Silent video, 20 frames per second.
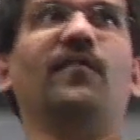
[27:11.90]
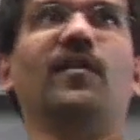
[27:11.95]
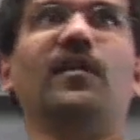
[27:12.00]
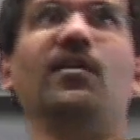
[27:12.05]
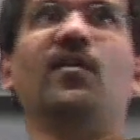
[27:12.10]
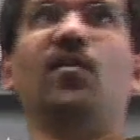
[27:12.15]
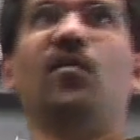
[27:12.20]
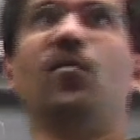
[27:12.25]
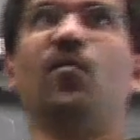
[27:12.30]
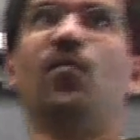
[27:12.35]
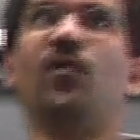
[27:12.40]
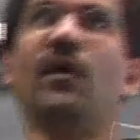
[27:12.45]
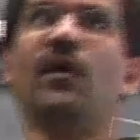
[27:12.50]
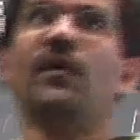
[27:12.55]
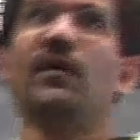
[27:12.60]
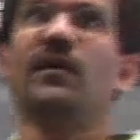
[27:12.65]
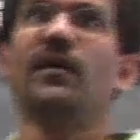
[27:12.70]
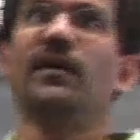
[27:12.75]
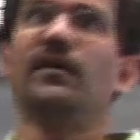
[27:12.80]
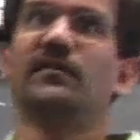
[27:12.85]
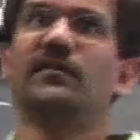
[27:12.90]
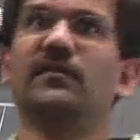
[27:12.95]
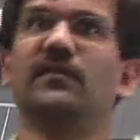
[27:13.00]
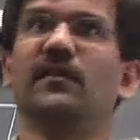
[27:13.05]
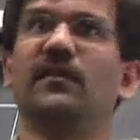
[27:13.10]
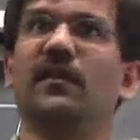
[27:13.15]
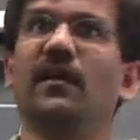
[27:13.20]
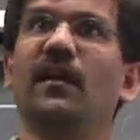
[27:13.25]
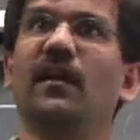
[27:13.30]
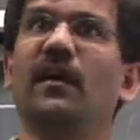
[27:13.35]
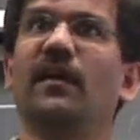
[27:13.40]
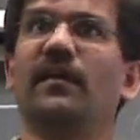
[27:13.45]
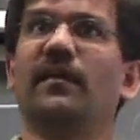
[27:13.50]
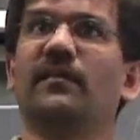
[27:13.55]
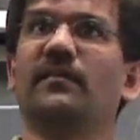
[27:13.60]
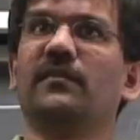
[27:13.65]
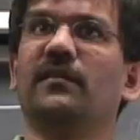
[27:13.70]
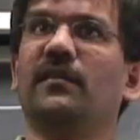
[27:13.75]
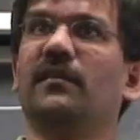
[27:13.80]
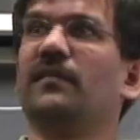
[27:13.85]
know what its real
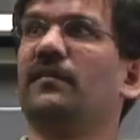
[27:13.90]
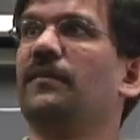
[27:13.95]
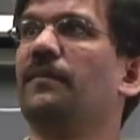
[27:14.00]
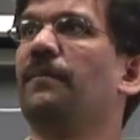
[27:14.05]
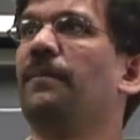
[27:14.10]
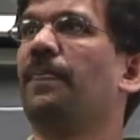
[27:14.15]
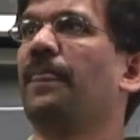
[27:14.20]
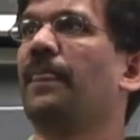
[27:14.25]
address is,